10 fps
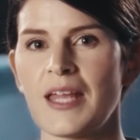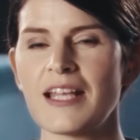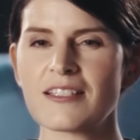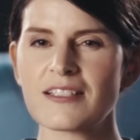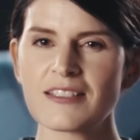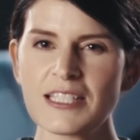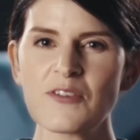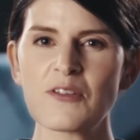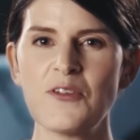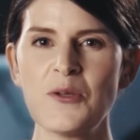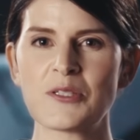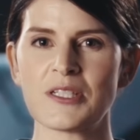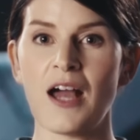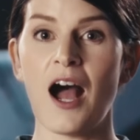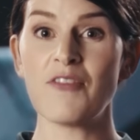A successful
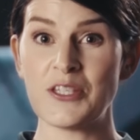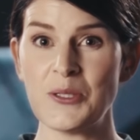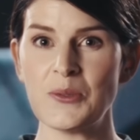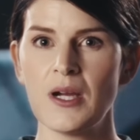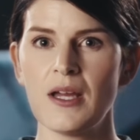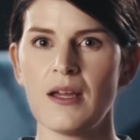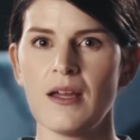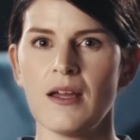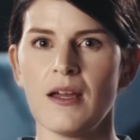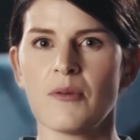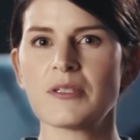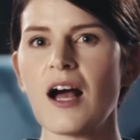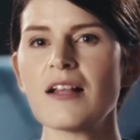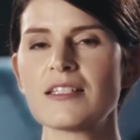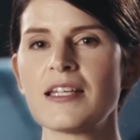fusion of the two
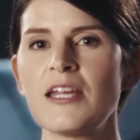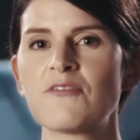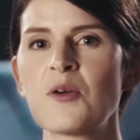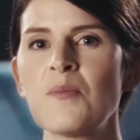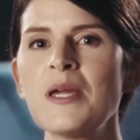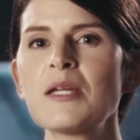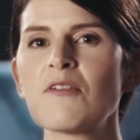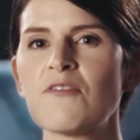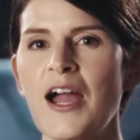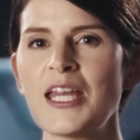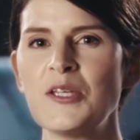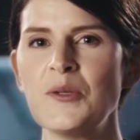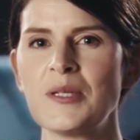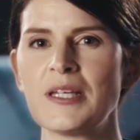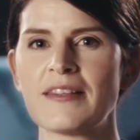results in a formidable fighting
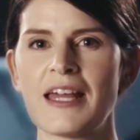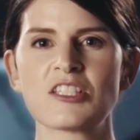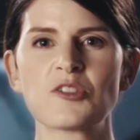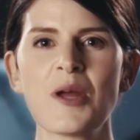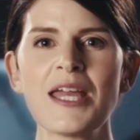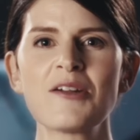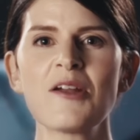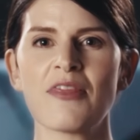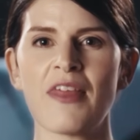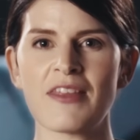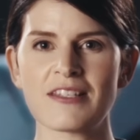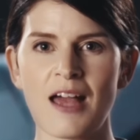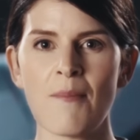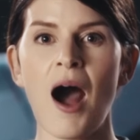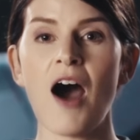unit that is greater than the
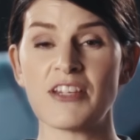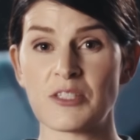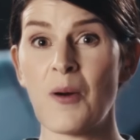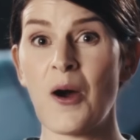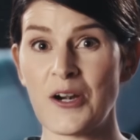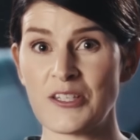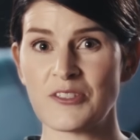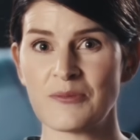sum of its parts.